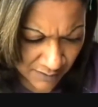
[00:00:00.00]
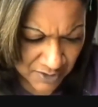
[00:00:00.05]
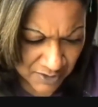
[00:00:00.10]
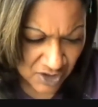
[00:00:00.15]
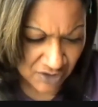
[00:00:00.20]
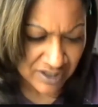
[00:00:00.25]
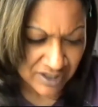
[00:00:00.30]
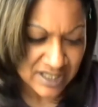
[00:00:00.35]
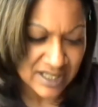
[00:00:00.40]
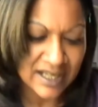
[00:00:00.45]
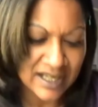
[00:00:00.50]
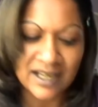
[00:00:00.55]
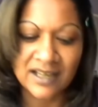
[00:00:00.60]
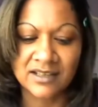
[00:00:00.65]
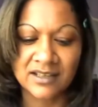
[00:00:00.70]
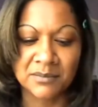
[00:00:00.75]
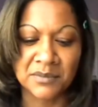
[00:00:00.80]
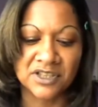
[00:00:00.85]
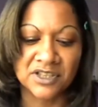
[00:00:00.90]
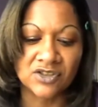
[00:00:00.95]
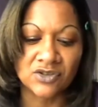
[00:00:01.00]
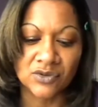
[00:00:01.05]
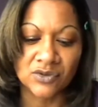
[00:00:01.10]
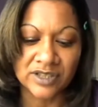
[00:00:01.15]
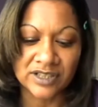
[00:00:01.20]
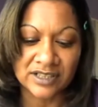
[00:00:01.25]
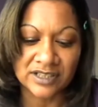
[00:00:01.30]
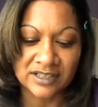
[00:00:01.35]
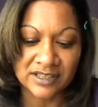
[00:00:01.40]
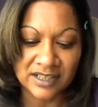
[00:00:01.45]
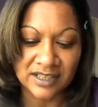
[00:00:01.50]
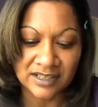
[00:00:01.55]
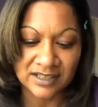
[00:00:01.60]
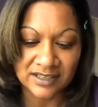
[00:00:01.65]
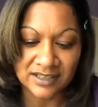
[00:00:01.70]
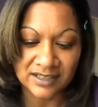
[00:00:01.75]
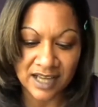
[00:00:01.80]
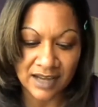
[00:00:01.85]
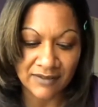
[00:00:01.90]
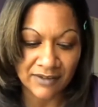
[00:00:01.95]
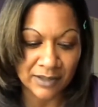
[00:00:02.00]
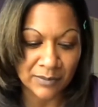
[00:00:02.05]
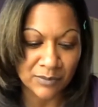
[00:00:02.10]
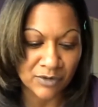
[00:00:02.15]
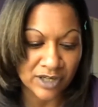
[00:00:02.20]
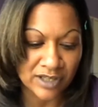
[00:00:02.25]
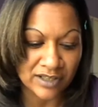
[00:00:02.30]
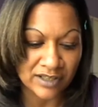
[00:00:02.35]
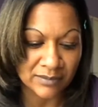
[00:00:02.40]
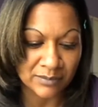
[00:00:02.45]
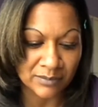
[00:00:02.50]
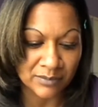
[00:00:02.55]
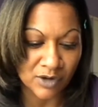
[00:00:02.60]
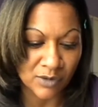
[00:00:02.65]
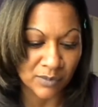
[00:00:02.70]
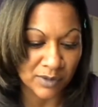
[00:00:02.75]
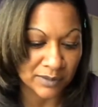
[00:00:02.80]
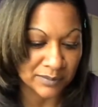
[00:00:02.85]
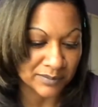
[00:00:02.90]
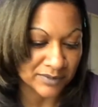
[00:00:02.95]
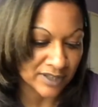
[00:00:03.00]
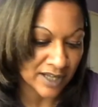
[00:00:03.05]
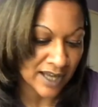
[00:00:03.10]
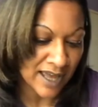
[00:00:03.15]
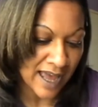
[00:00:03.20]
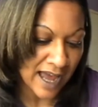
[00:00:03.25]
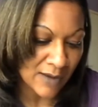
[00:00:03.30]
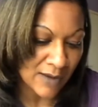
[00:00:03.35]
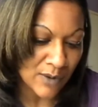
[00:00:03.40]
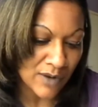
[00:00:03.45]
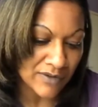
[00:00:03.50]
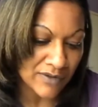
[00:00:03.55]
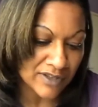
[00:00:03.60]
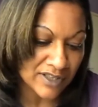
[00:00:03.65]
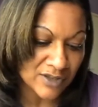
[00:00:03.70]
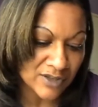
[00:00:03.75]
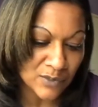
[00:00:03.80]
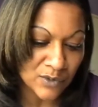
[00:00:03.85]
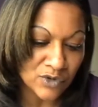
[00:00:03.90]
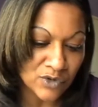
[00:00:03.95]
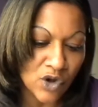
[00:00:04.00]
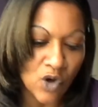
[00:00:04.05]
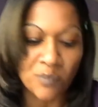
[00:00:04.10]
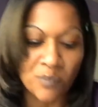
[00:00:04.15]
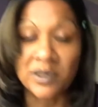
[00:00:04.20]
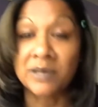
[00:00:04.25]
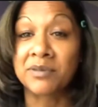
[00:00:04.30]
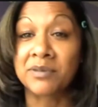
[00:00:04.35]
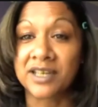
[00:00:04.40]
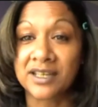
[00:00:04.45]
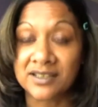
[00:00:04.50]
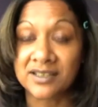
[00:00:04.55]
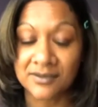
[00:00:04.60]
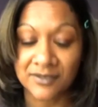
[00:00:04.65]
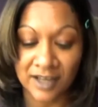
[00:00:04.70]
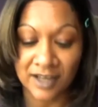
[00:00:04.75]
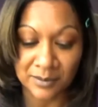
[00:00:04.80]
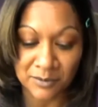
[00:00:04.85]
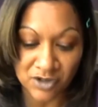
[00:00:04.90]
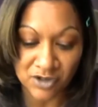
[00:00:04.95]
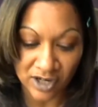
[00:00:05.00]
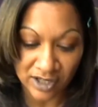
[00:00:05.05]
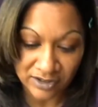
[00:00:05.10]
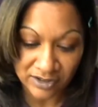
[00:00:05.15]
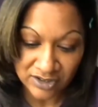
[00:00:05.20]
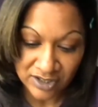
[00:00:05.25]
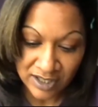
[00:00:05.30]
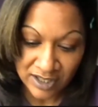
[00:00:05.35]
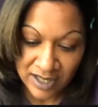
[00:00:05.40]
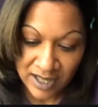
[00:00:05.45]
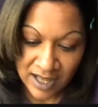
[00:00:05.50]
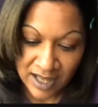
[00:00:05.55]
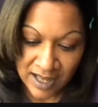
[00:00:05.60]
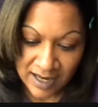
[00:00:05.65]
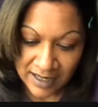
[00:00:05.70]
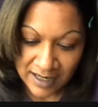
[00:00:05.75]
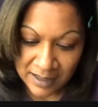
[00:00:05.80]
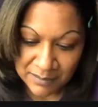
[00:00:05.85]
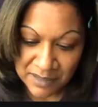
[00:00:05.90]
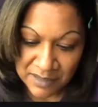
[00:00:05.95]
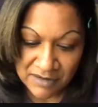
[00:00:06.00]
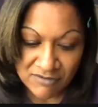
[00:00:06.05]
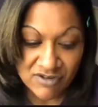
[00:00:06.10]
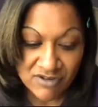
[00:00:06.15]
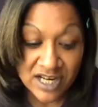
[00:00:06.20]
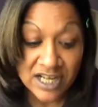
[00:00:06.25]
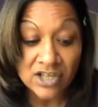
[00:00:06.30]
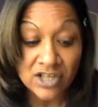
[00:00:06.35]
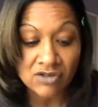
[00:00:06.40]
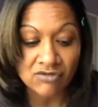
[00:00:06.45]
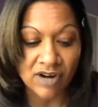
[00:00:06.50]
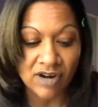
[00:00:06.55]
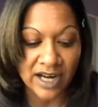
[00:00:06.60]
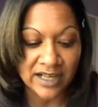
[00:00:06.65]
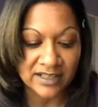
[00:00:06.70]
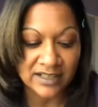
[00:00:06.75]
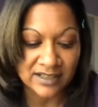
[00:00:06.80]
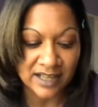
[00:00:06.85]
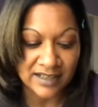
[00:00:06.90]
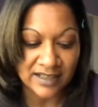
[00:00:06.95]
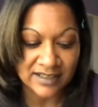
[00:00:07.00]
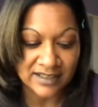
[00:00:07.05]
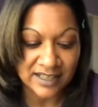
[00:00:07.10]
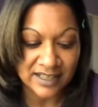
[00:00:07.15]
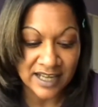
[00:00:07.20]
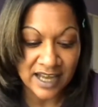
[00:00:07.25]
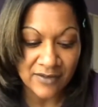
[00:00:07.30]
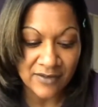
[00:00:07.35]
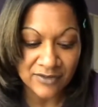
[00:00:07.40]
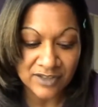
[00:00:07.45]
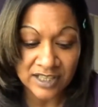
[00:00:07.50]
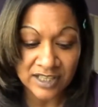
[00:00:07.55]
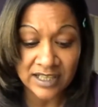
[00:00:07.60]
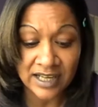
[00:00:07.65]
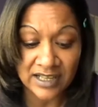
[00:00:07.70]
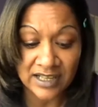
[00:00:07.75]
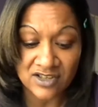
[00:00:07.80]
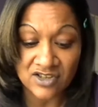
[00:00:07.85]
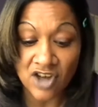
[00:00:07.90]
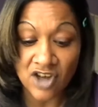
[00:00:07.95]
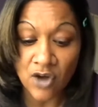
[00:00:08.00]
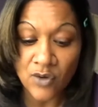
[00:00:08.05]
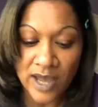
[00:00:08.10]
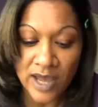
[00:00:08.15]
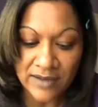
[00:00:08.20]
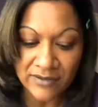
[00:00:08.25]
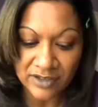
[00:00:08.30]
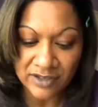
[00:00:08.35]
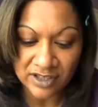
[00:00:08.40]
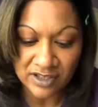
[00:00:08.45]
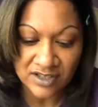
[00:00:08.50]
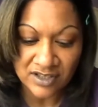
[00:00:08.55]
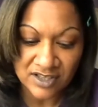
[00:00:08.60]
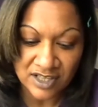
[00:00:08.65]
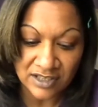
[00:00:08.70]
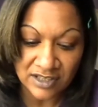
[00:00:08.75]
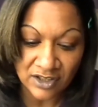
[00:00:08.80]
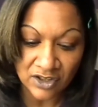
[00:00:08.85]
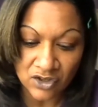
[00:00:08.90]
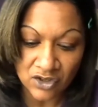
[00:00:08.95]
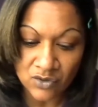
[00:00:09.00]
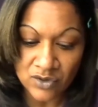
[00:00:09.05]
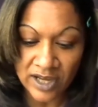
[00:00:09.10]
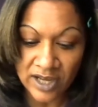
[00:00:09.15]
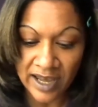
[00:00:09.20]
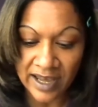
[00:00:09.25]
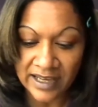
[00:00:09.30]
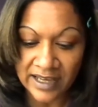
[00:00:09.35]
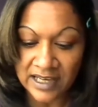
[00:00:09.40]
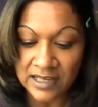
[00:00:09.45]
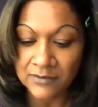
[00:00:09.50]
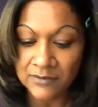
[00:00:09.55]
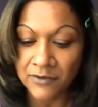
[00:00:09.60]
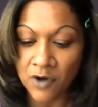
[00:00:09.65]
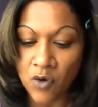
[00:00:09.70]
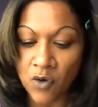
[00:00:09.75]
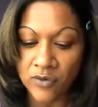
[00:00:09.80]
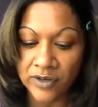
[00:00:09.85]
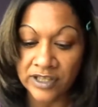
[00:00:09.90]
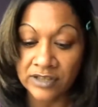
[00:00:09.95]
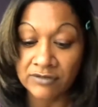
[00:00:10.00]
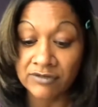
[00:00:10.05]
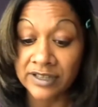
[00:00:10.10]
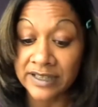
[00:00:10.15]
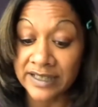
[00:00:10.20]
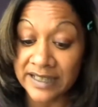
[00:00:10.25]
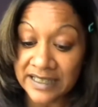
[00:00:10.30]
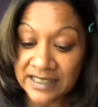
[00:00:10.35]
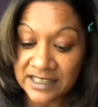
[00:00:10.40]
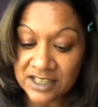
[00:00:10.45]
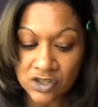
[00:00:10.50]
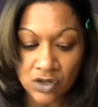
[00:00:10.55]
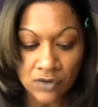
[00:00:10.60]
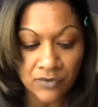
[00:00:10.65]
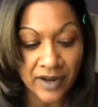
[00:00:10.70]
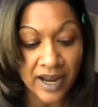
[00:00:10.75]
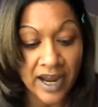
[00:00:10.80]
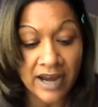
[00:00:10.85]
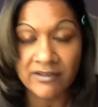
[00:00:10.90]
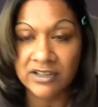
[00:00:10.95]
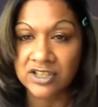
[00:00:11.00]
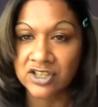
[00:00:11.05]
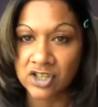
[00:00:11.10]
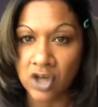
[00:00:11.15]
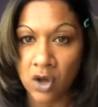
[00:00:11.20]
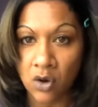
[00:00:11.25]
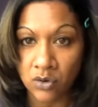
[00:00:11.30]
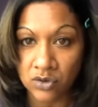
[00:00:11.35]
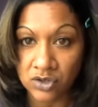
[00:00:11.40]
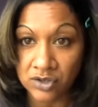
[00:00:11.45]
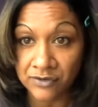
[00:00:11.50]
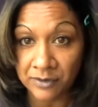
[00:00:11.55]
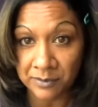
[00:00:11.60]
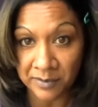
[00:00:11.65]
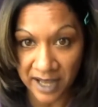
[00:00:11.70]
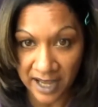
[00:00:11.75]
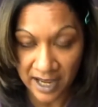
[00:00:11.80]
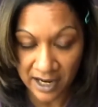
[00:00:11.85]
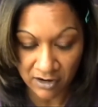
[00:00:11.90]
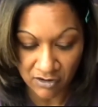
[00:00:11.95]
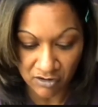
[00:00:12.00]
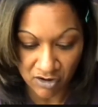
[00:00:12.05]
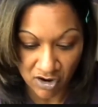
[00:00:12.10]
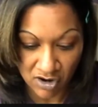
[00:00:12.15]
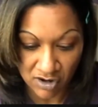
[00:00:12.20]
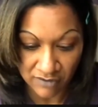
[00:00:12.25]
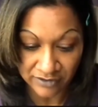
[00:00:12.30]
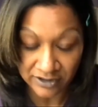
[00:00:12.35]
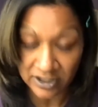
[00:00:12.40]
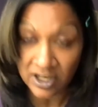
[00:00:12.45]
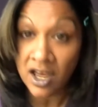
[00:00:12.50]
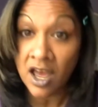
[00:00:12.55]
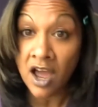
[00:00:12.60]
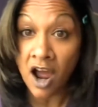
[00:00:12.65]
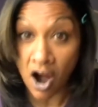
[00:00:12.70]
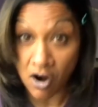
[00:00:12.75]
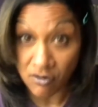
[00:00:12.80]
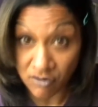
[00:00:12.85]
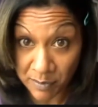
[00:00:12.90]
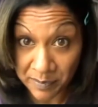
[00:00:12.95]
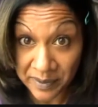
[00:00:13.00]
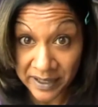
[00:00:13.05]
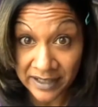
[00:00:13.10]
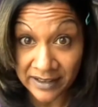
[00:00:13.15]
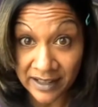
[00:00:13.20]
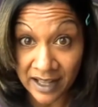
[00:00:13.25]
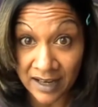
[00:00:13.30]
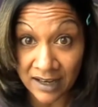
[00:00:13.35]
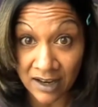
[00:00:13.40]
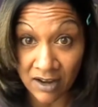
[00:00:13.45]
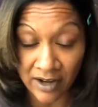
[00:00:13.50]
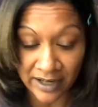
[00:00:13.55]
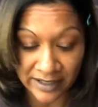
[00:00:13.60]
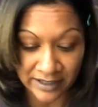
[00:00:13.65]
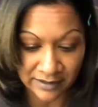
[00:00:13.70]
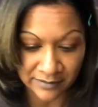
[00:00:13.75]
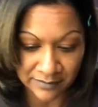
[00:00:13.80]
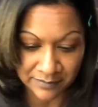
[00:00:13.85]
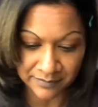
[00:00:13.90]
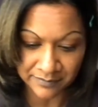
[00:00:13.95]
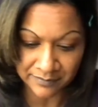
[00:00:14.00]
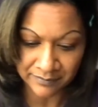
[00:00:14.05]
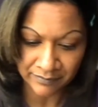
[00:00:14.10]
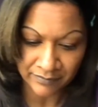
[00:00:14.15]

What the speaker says: I'm sorry to hear that Miss Noyes' niece is having breathing problems. However, this will not be because of chemtrails. Let me reiterate that DFT has no evidence in the UK involving the release of aerosols from aircraft. I'll repeat that line.